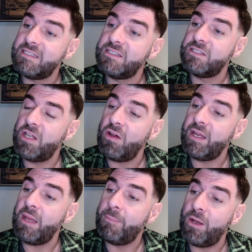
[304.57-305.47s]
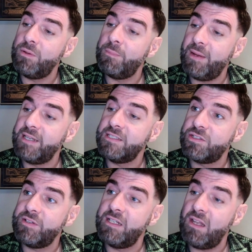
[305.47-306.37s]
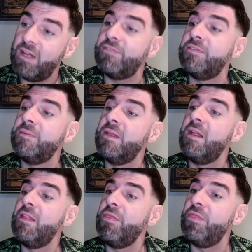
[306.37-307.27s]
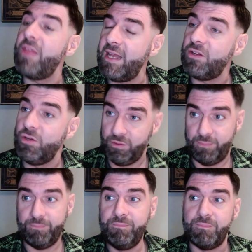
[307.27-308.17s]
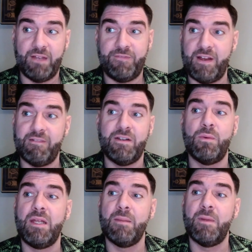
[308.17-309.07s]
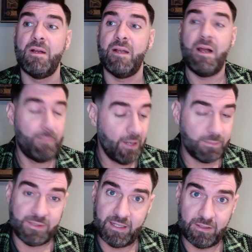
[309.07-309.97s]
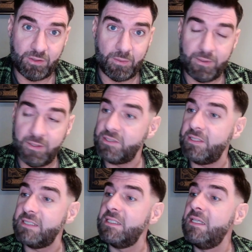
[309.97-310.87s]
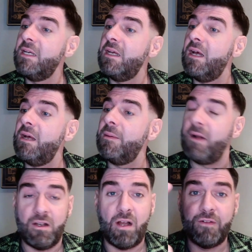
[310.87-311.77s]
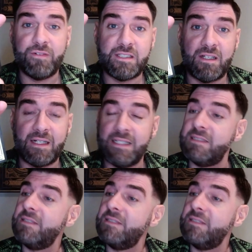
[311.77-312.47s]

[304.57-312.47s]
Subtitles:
the target opponent pays 3 life. That could be a very naughty commander. I burped then, I do apologise. I got overexcited.